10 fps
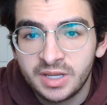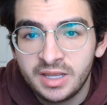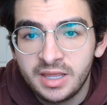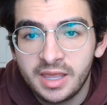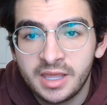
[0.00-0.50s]

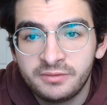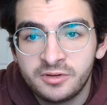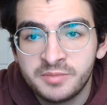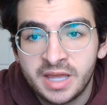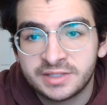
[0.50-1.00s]
A handful
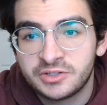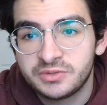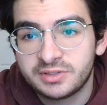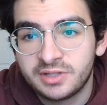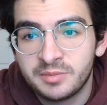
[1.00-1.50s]
of
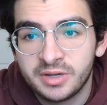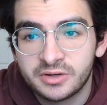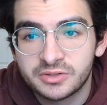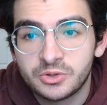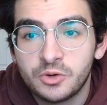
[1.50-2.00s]
Massachusetts
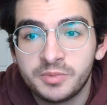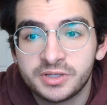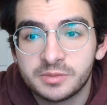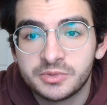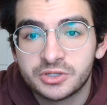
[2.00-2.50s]
lawmakers are hoping
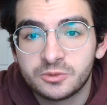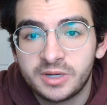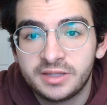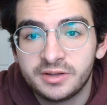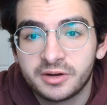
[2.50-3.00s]
to
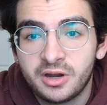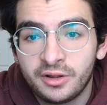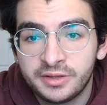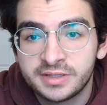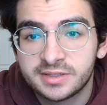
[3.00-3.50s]
persuade their
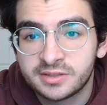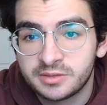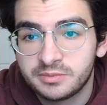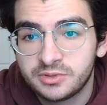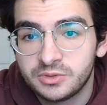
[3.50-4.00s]
colleagues
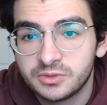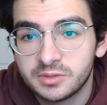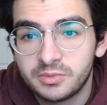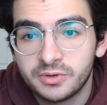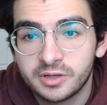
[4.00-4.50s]
to
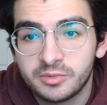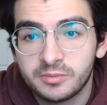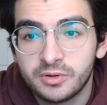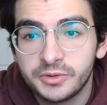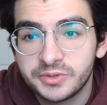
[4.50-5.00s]
support a
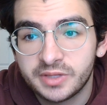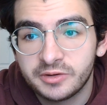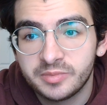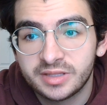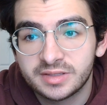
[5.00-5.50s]
proposal that
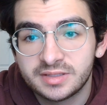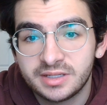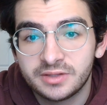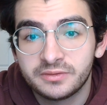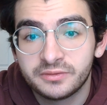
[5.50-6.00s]
would make the
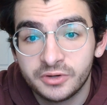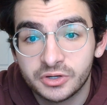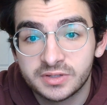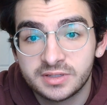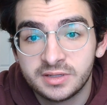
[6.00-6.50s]
state the
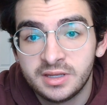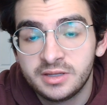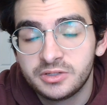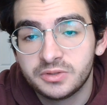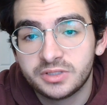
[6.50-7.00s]
first
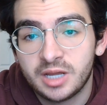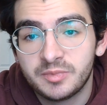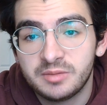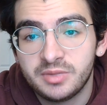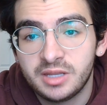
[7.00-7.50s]
to
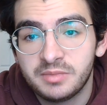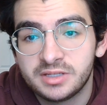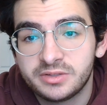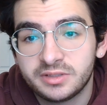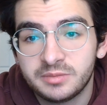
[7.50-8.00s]
adopt a ban
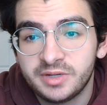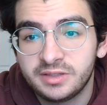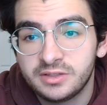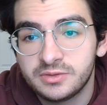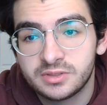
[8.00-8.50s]
meant to
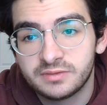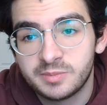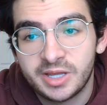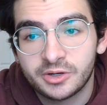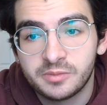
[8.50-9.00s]
eliminate the use of
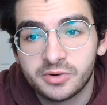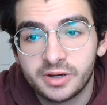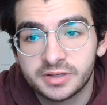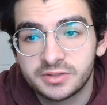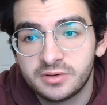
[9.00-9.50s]
tobacco
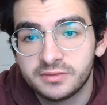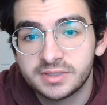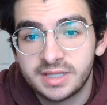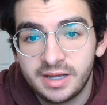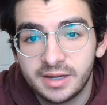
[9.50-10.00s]
products over
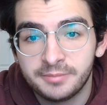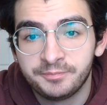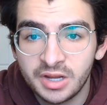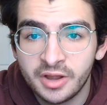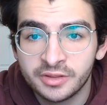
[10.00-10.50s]
time.
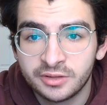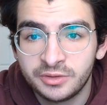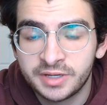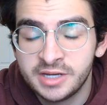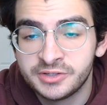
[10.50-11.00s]
Other
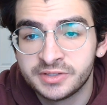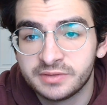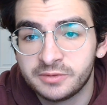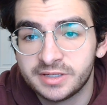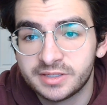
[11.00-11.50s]
locations
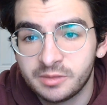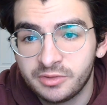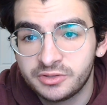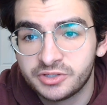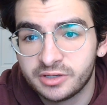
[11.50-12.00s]
have weighed
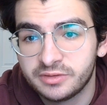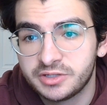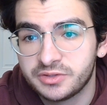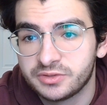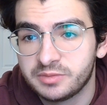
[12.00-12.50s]
similar
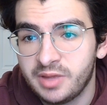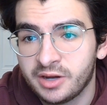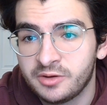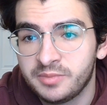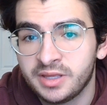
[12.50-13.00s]
generational
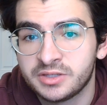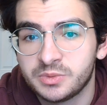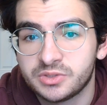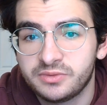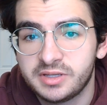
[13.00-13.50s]
tobacco bans,
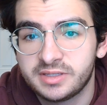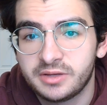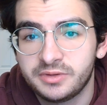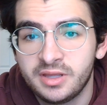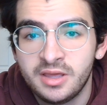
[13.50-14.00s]
which phase
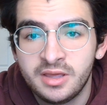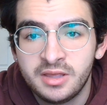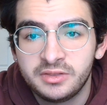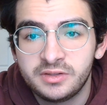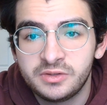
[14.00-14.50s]
out
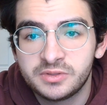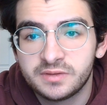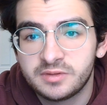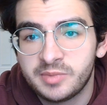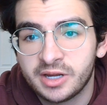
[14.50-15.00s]
the use
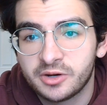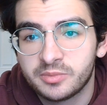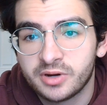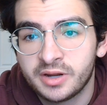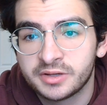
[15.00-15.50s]
of tobacco
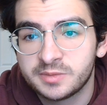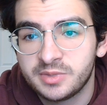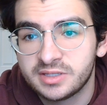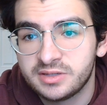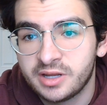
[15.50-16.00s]
products
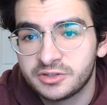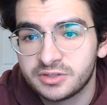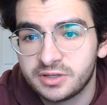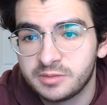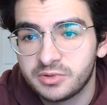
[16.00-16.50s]
based not
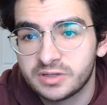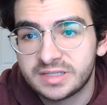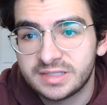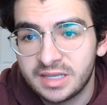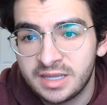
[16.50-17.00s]
just on a
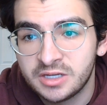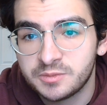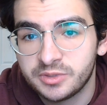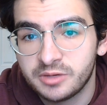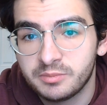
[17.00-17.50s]
person's age,
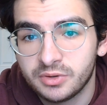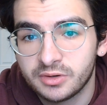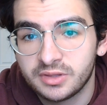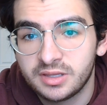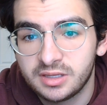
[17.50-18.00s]
but on
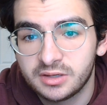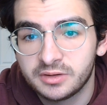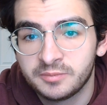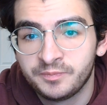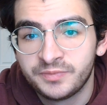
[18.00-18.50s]
birth
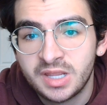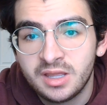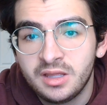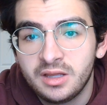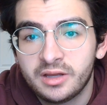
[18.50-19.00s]
year.
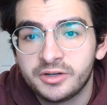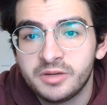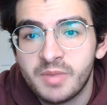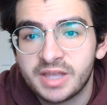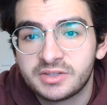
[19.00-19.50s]
Under a
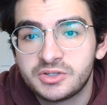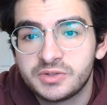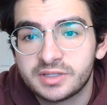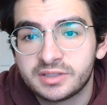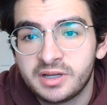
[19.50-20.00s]

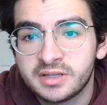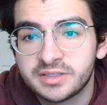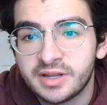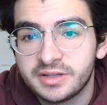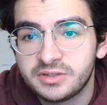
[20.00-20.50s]
Massachusetts law
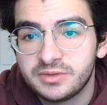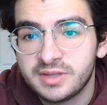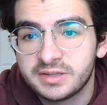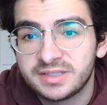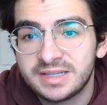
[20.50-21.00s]
signed in
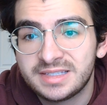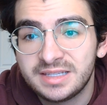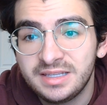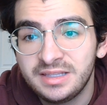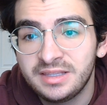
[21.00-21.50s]

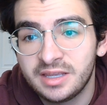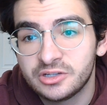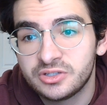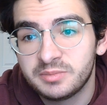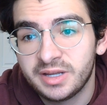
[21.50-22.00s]
2018, the
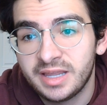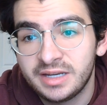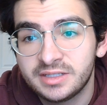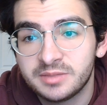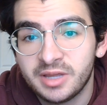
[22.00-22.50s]
age to buy
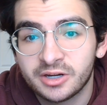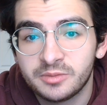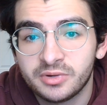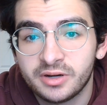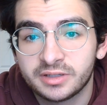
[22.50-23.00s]
any tobacco
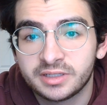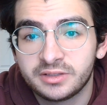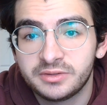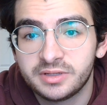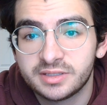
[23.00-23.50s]
product,
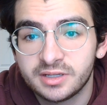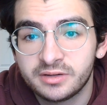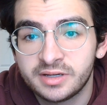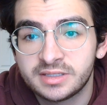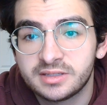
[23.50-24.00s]
including
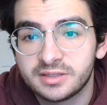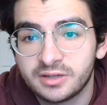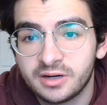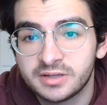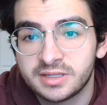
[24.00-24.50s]
cigarettes,
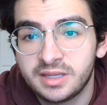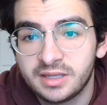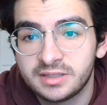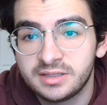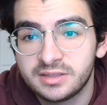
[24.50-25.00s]
cigars,
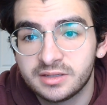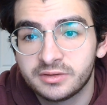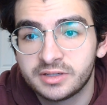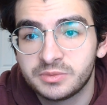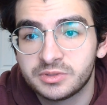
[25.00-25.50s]
and
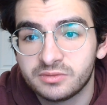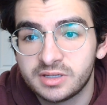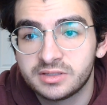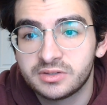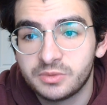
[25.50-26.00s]
e-cigarettes, was
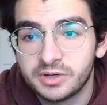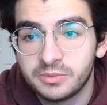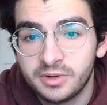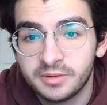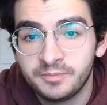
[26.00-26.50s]
raised to
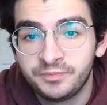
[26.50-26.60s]
21.